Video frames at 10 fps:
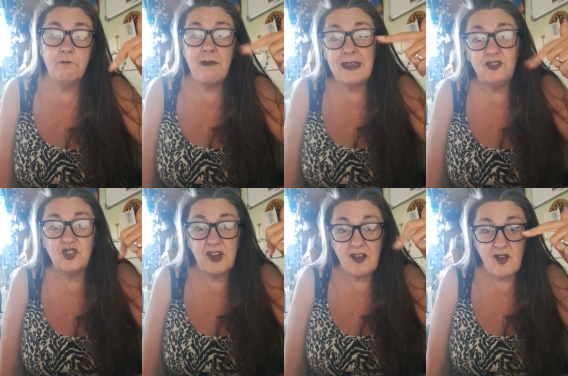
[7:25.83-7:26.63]

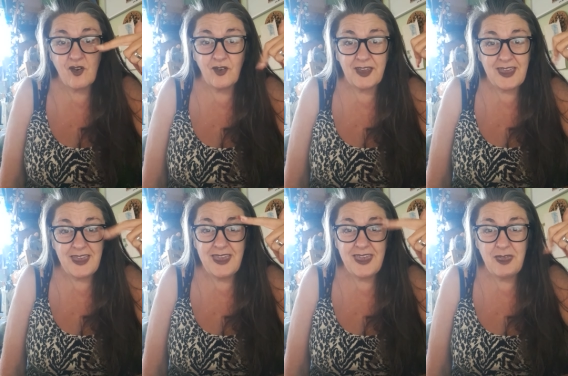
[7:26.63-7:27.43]

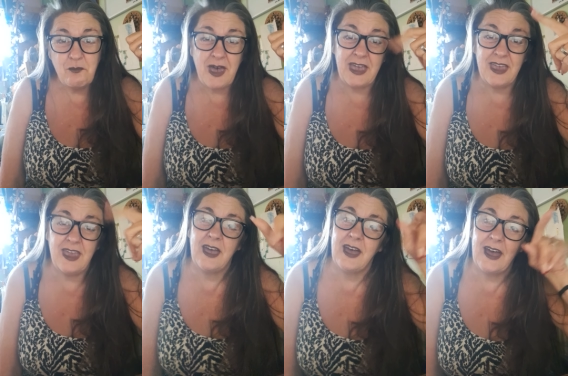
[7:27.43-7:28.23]
matriarchy,
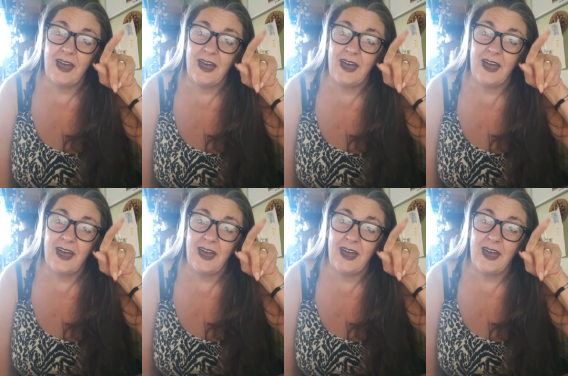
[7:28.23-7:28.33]
mate,